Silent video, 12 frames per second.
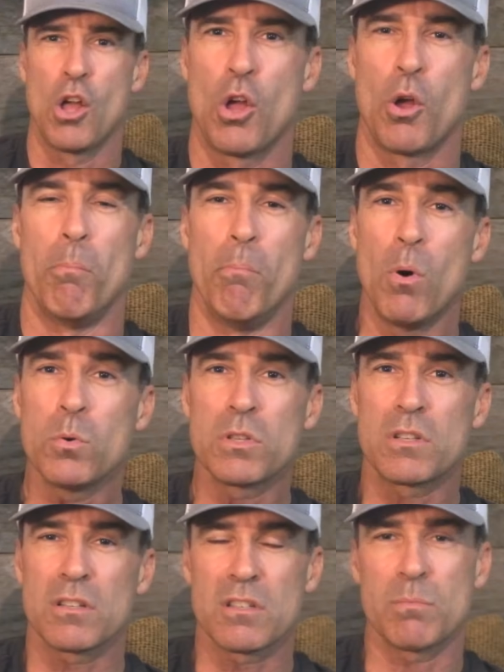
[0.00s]

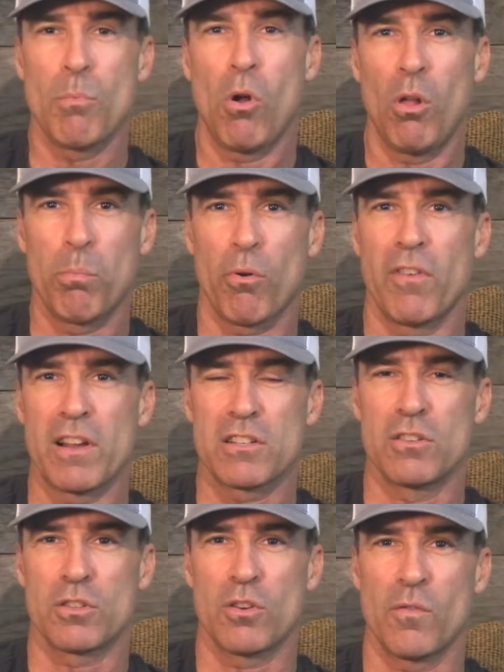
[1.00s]
Most small
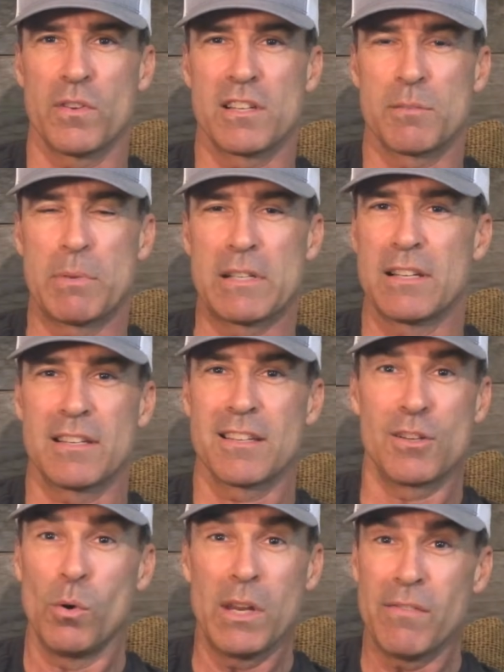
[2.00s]
professional services
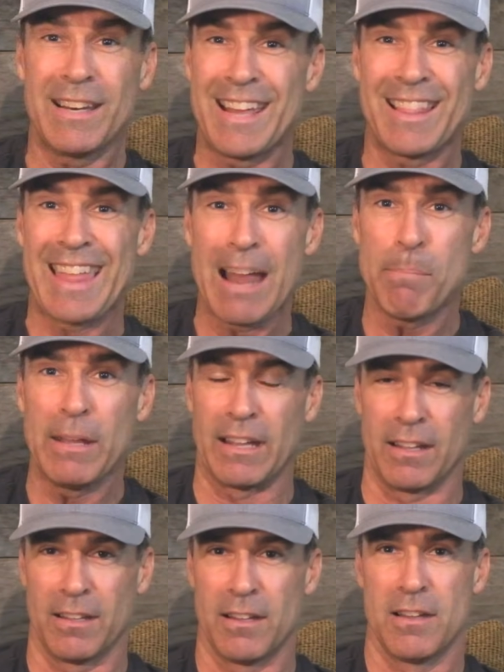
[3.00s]
businesses don't even get that
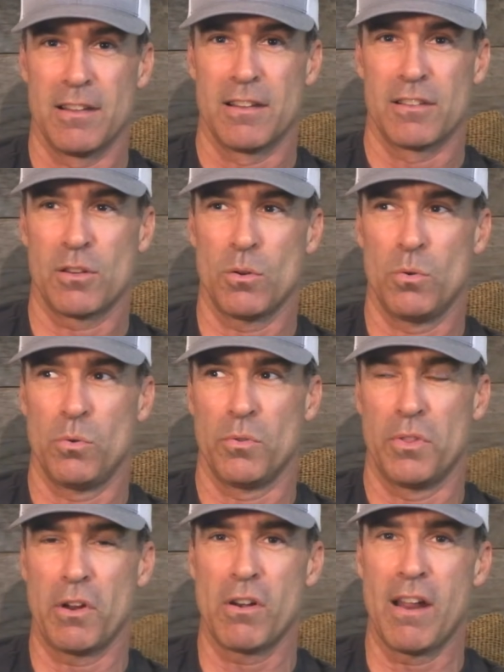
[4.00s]
big. So
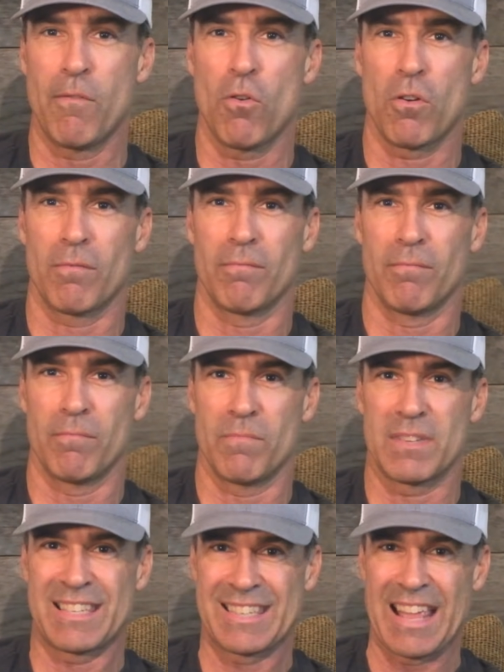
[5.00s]
they're never
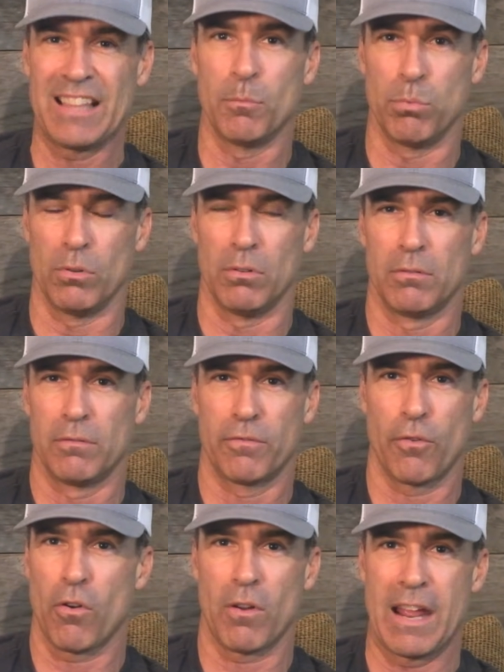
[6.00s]
saleable
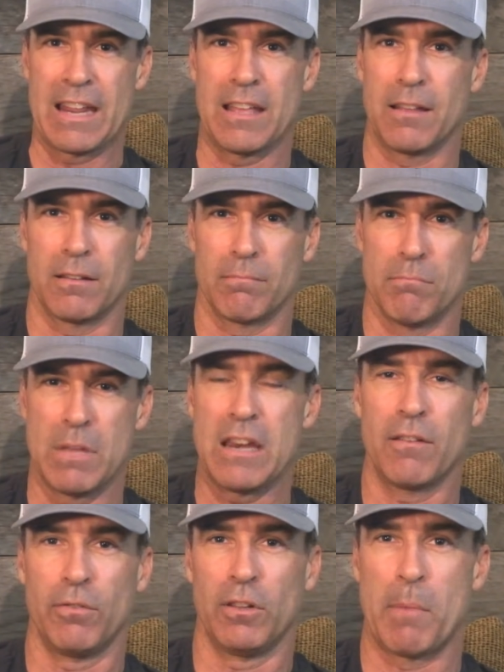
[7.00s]
for any
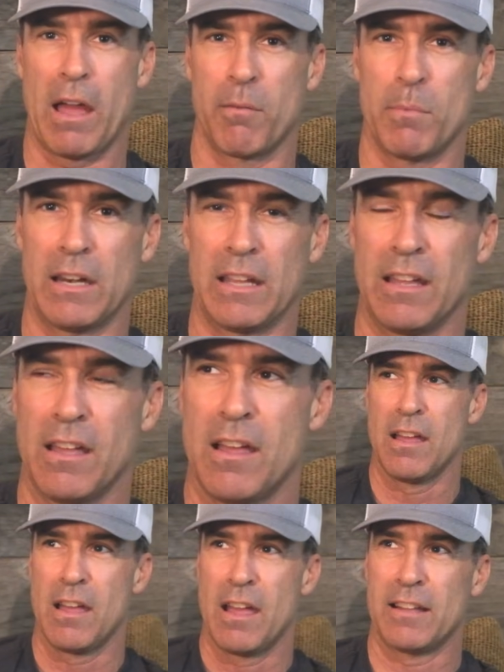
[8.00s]
meaningful amount of money.
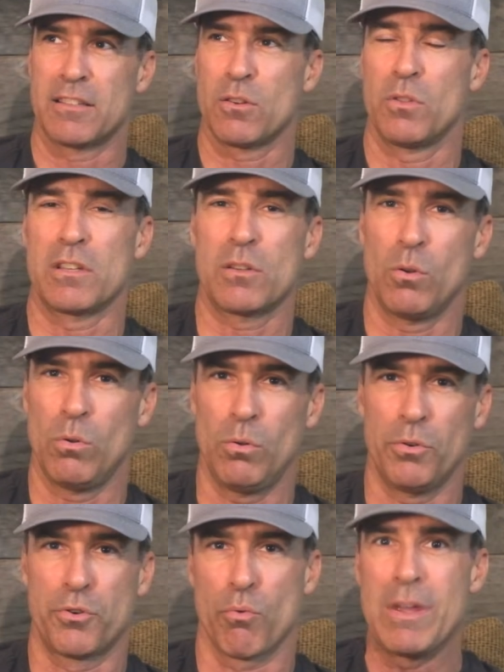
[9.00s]
And so this
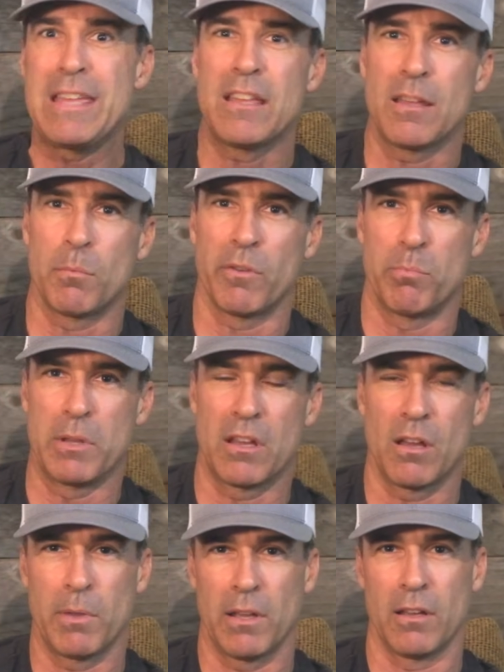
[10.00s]
whole dream of
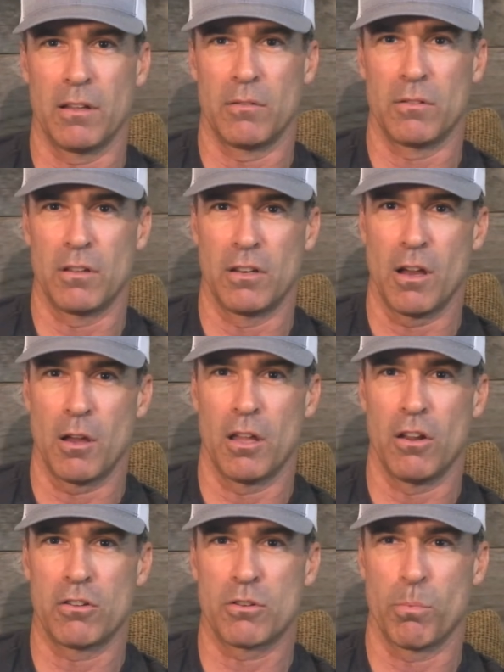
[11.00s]
becoming
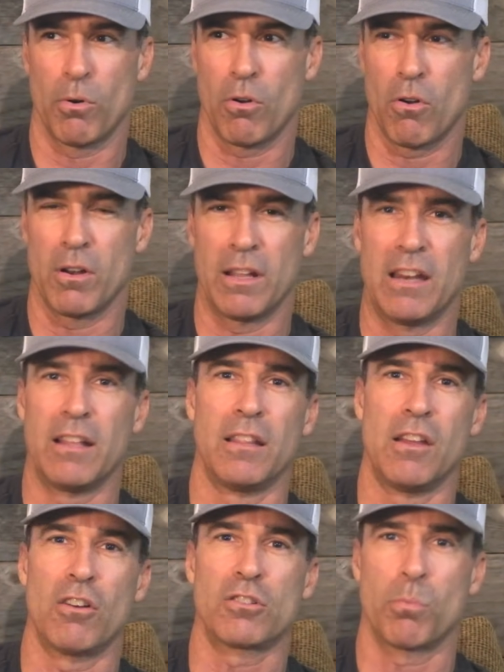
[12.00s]
an entrepreneur and getting
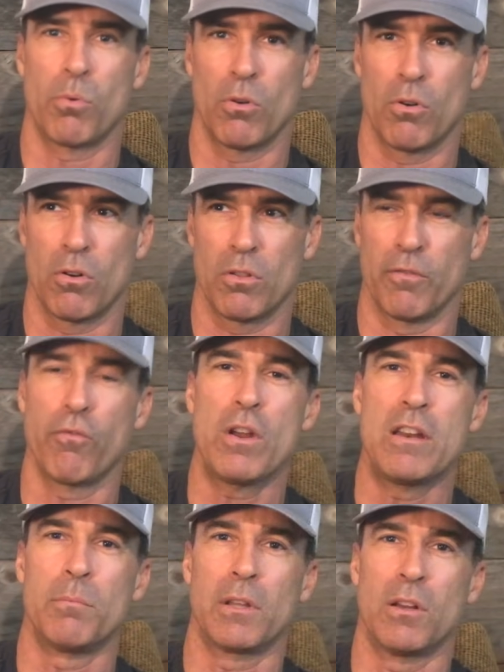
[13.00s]
the
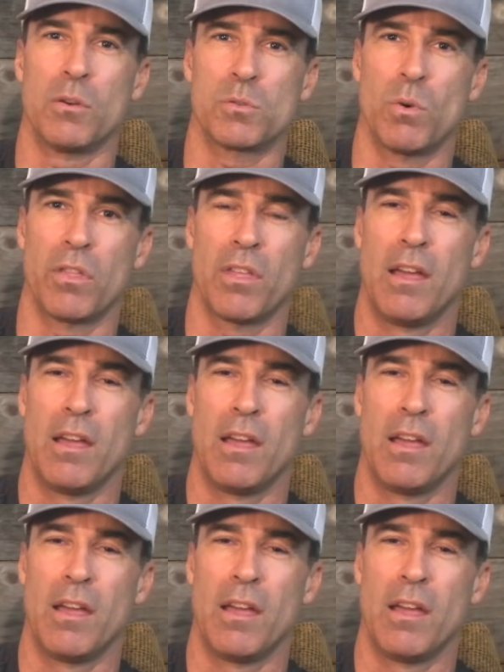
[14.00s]
freedom that goes with,